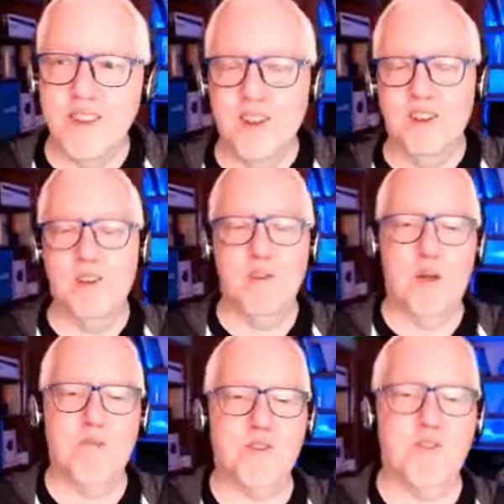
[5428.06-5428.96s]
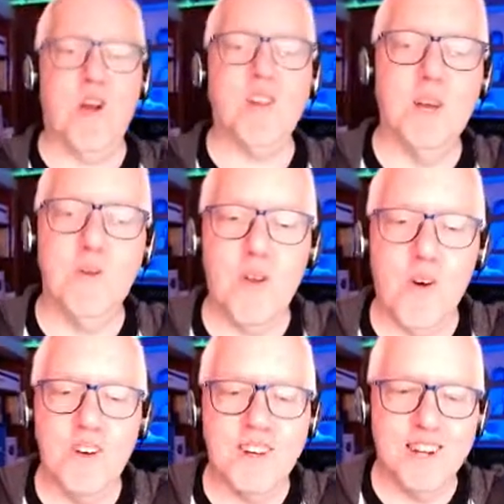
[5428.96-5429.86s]
I'm struggling with
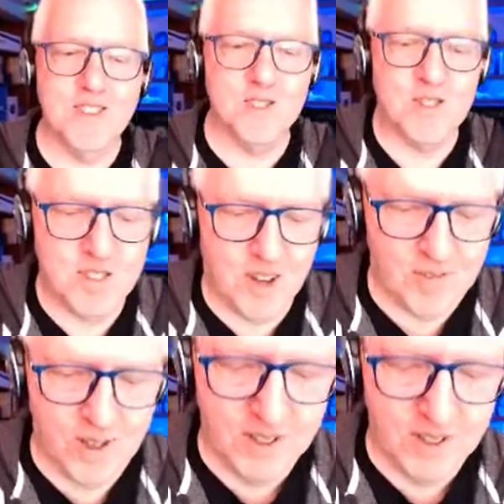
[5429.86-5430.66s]
all kinds of stuff.